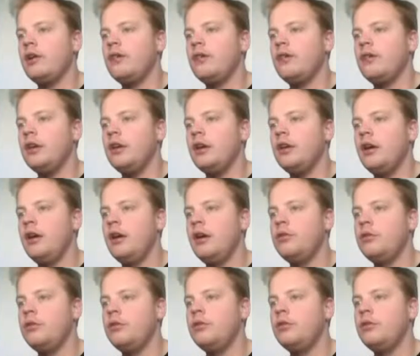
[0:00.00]
their
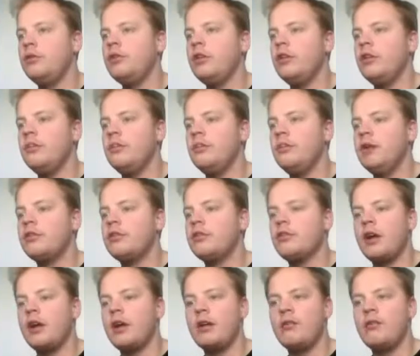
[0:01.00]
video, who is the
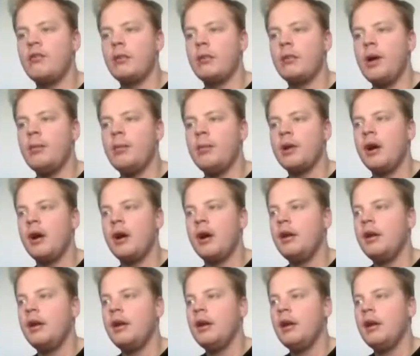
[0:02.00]
administrator of the
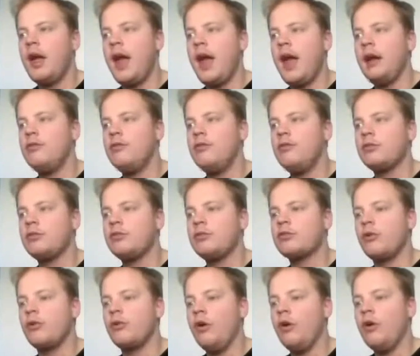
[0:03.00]
webinar, and if you
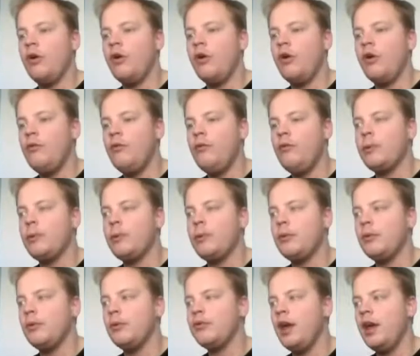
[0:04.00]
scroll over
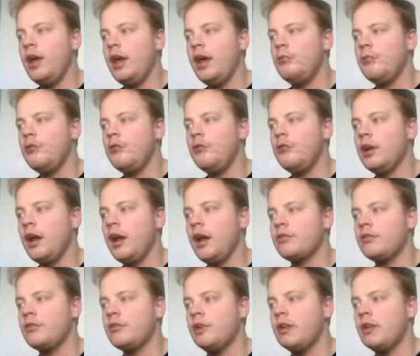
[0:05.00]
people's names, you can
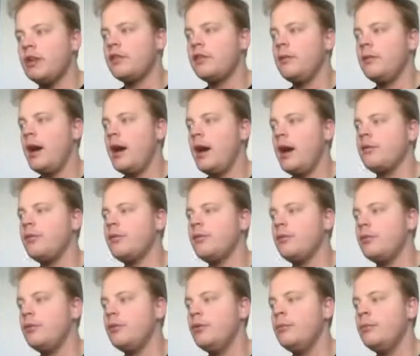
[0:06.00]
actually kick them out of
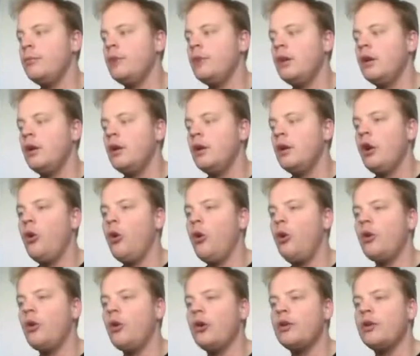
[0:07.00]
the room,
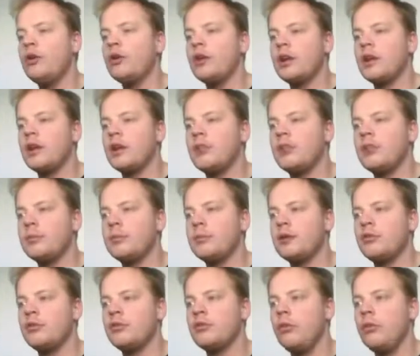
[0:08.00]
or you can give them
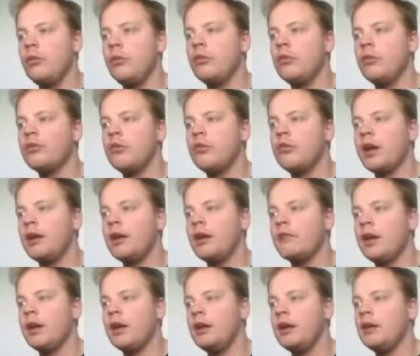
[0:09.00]
control. So I can
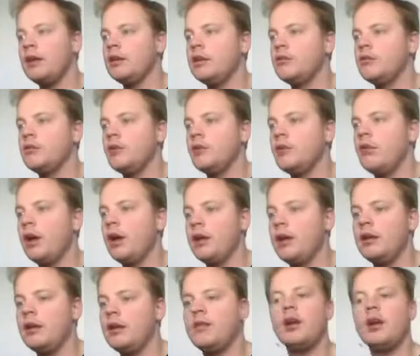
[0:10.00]
give Andy control, I
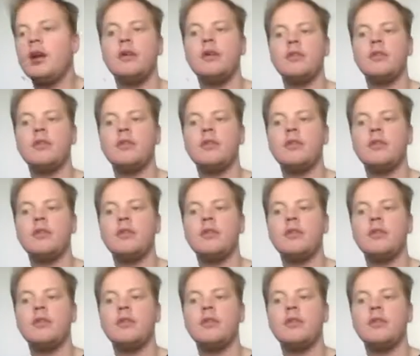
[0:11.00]
can give any